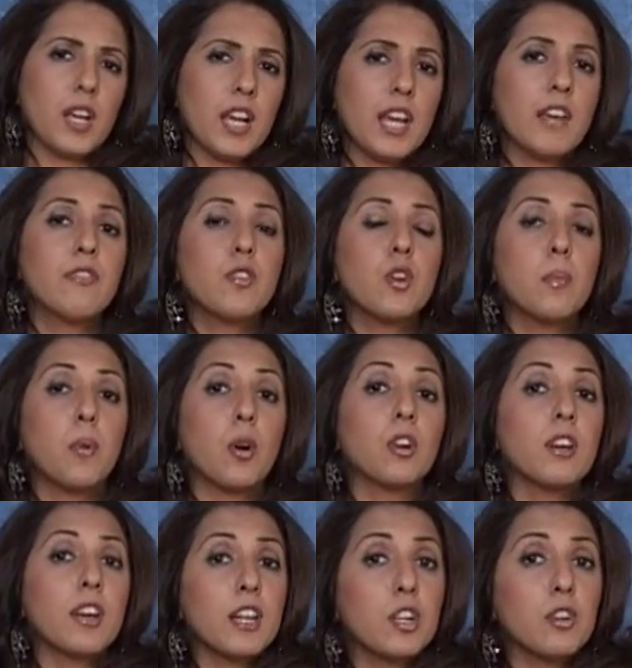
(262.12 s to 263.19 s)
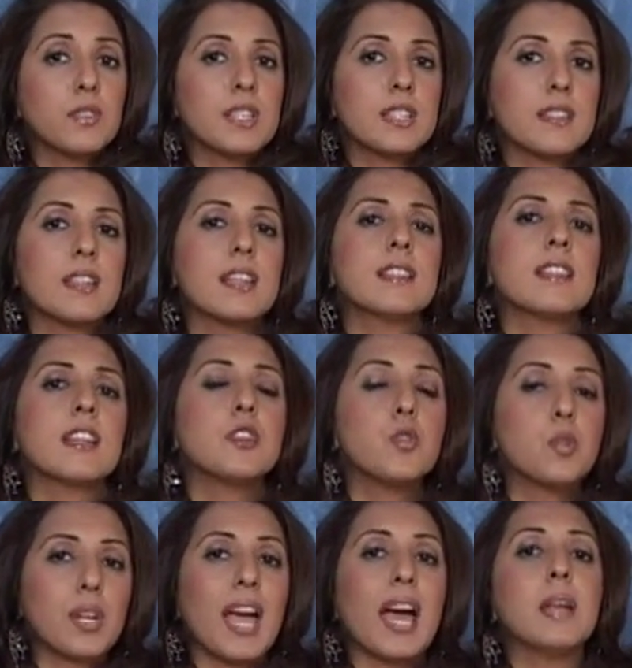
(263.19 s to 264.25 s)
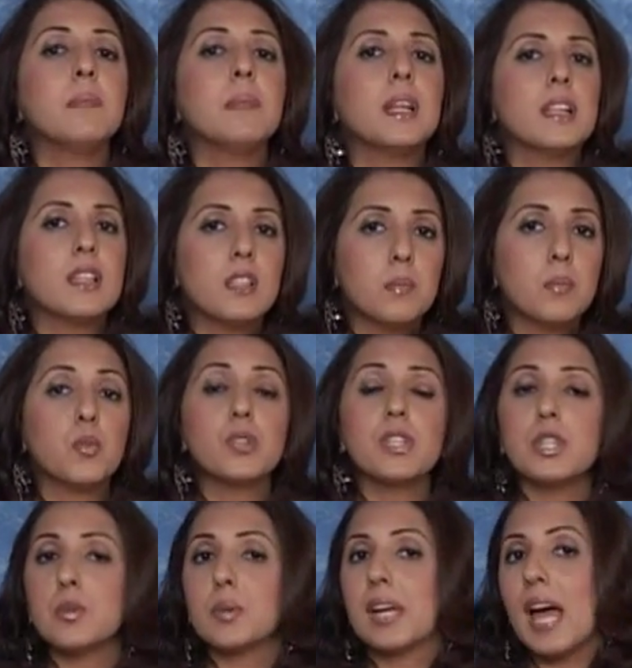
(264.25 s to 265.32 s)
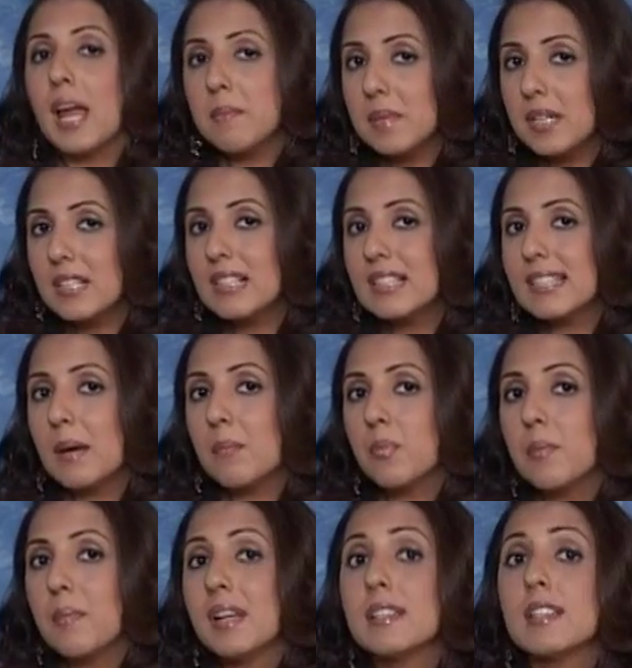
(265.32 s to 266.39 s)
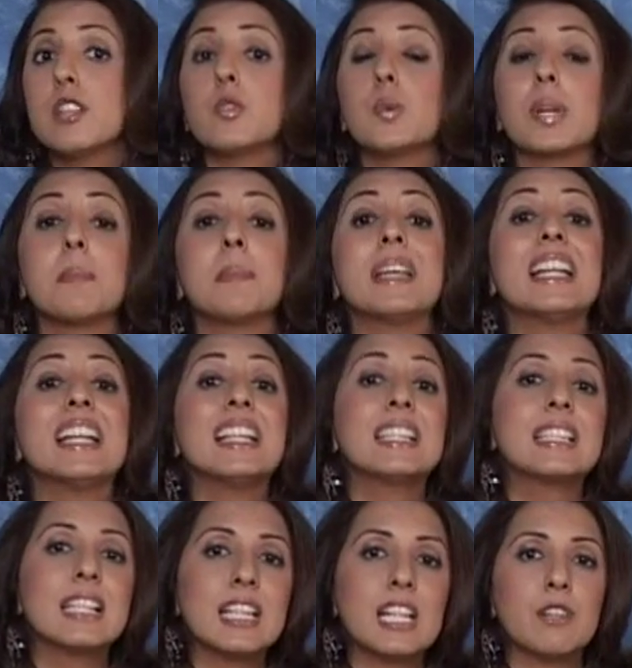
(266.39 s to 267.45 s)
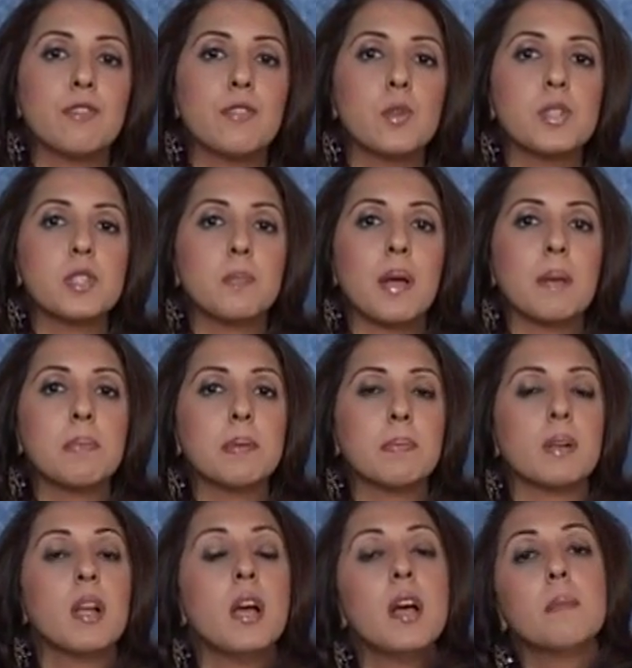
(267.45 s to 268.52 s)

if you're born on any of these days, then you can be a little moody, you can be a little temperamental, you can be easily influenced by people.